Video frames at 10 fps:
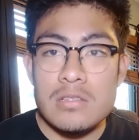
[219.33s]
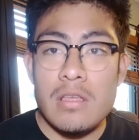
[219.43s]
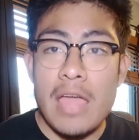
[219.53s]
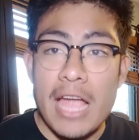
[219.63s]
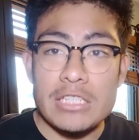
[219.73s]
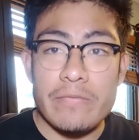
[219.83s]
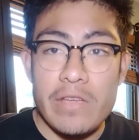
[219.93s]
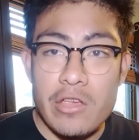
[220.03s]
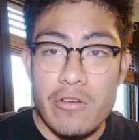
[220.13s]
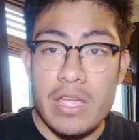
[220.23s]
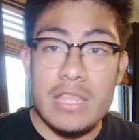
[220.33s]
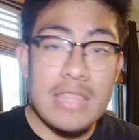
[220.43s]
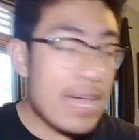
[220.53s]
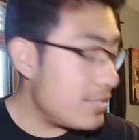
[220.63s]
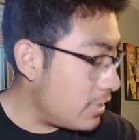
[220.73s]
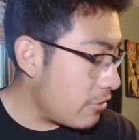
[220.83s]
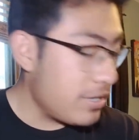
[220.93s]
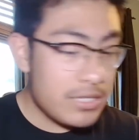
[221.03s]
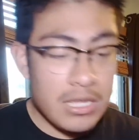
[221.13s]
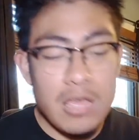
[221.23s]
action figure in that
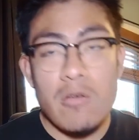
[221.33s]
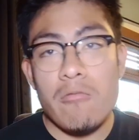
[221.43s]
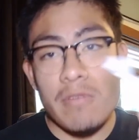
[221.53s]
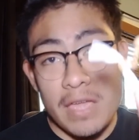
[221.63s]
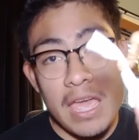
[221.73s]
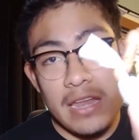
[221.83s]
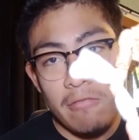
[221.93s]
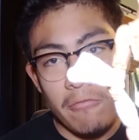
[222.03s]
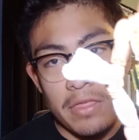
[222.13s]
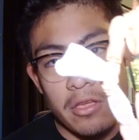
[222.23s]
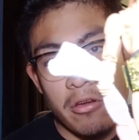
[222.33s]
series. Again, with Curt